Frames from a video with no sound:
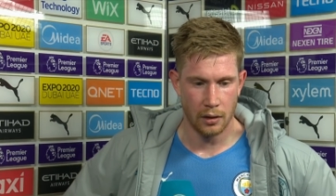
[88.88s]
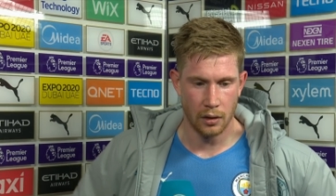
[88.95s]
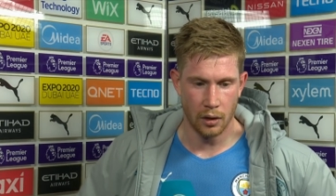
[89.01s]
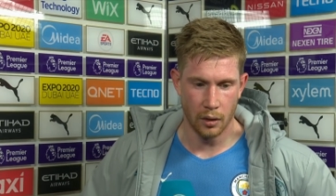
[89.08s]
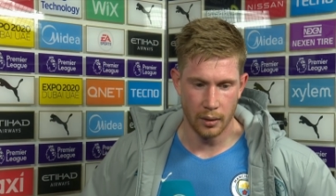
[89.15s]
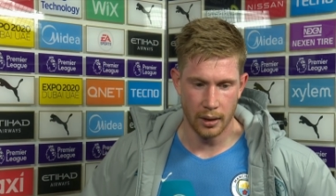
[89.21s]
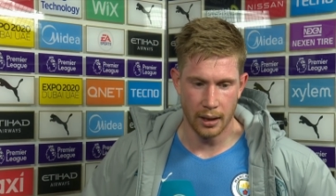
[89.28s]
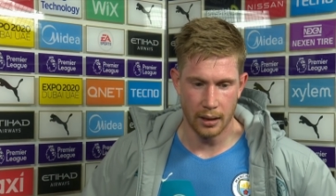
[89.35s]
you
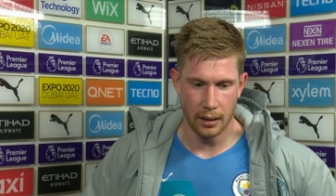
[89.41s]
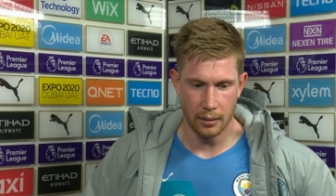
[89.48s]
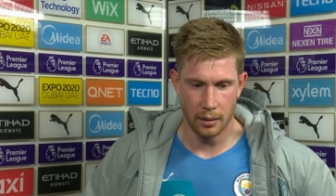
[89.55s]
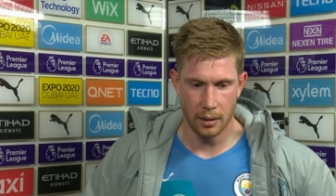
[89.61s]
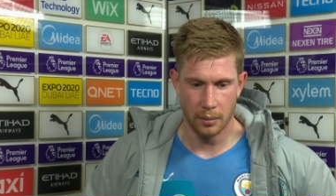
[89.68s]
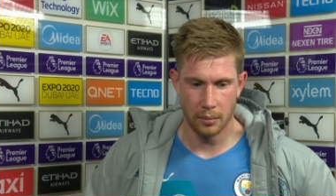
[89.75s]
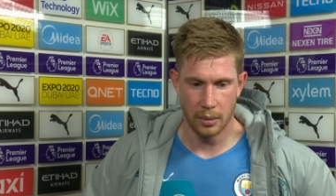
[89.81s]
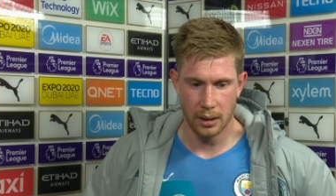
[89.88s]
know, then
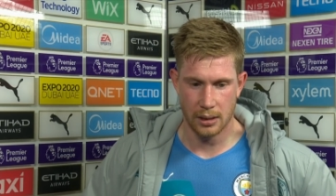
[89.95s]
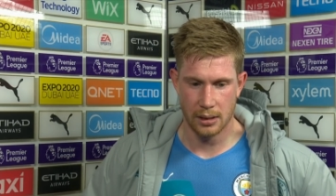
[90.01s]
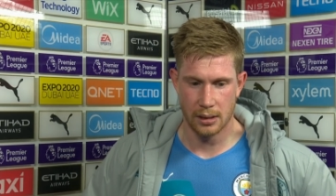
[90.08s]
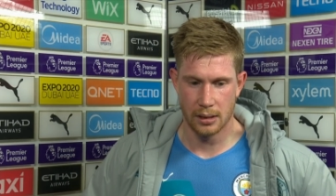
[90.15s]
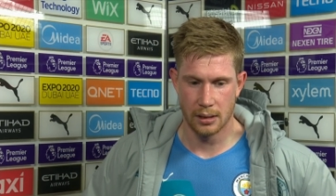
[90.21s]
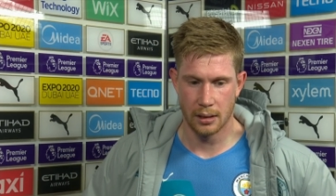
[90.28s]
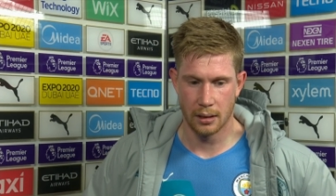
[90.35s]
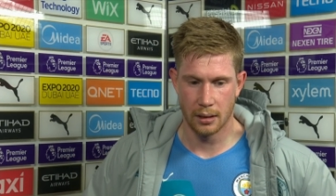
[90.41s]
it
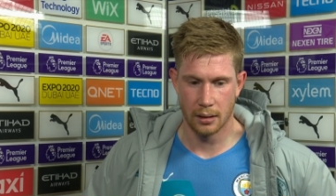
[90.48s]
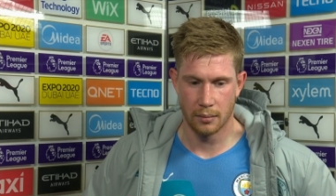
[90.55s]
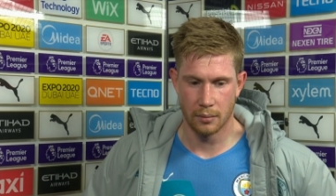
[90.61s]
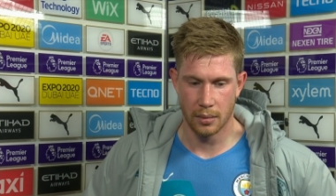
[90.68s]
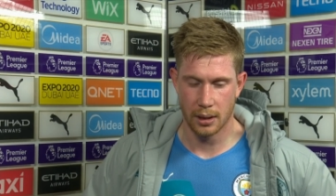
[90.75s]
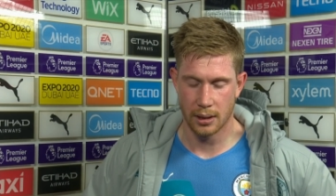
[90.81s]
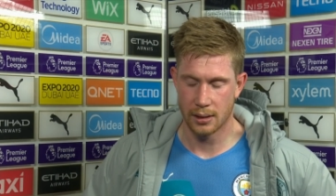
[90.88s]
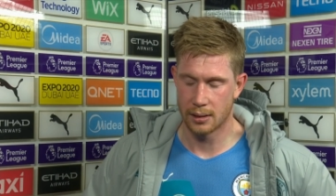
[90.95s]
makes
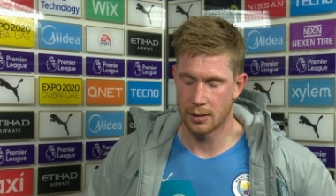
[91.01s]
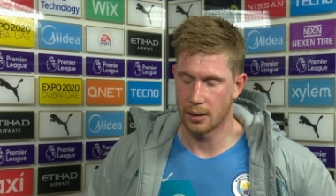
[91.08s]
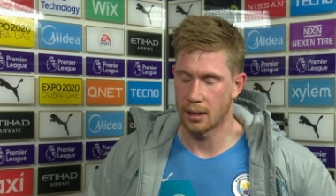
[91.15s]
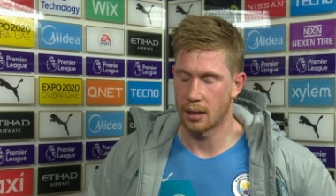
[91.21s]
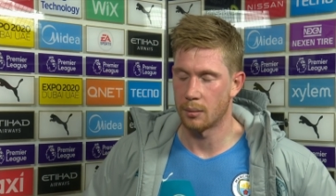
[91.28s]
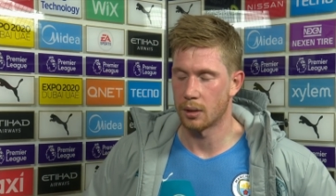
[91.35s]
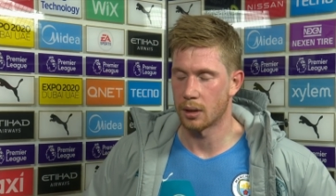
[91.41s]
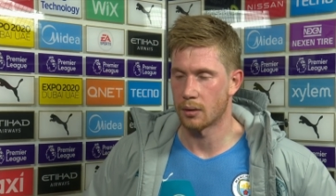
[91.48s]
the
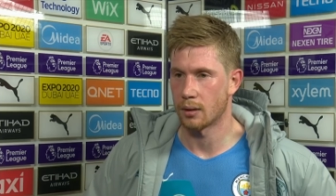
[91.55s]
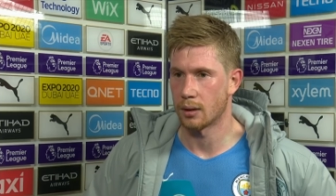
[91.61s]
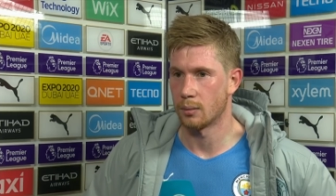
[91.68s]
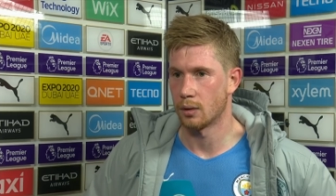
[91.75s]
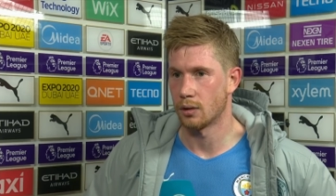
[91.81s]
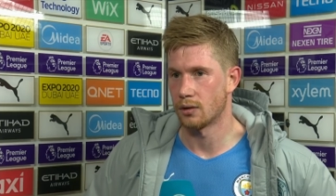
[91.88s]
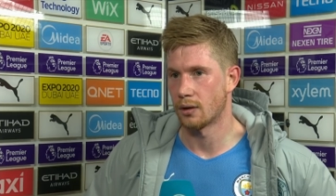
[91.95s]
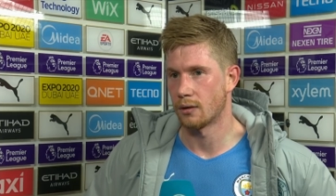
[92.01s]
game
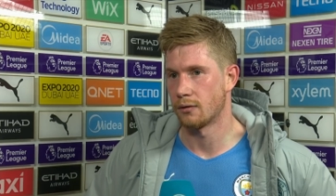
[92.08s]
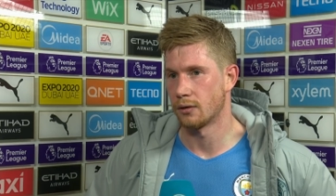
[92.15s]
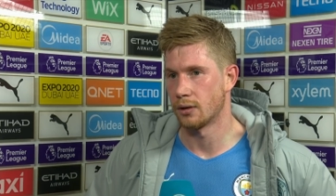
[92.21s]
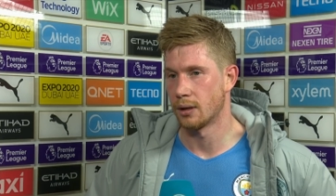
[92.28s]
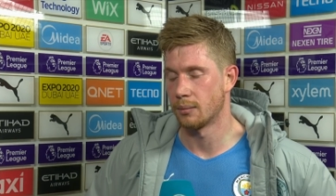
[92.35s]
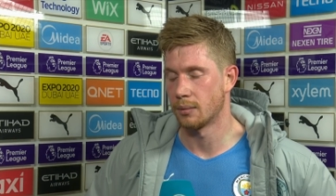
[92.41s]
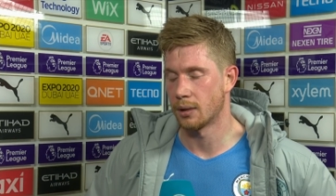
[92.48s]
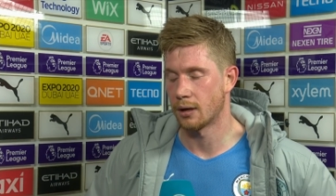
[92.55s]
incredible tough for
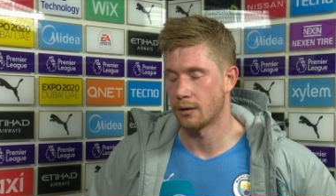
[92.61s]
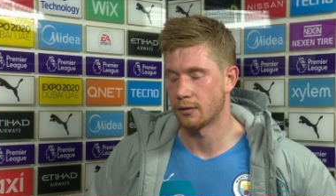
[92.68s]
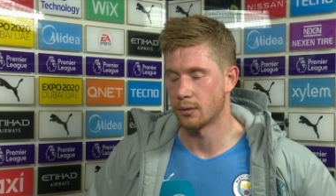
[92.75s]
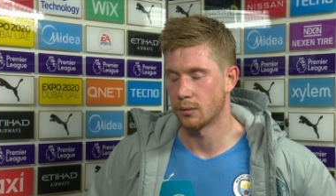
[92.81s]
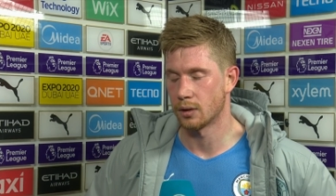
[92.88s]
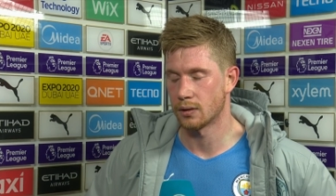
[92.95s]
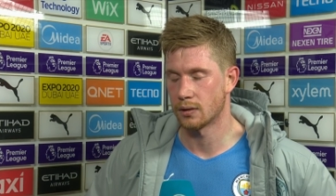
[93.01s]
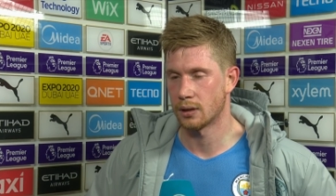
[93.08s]
them
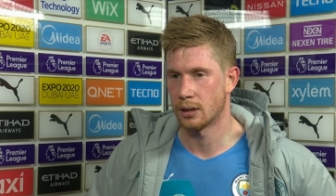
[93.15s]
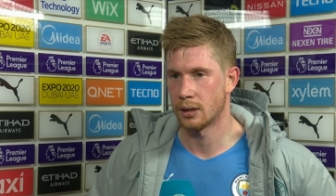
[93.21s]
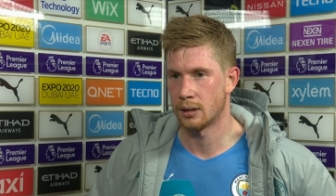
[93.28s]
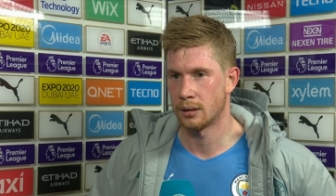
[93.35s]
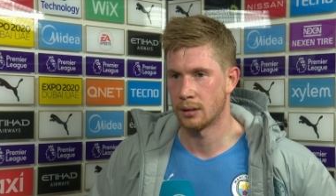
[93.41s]
afterwards.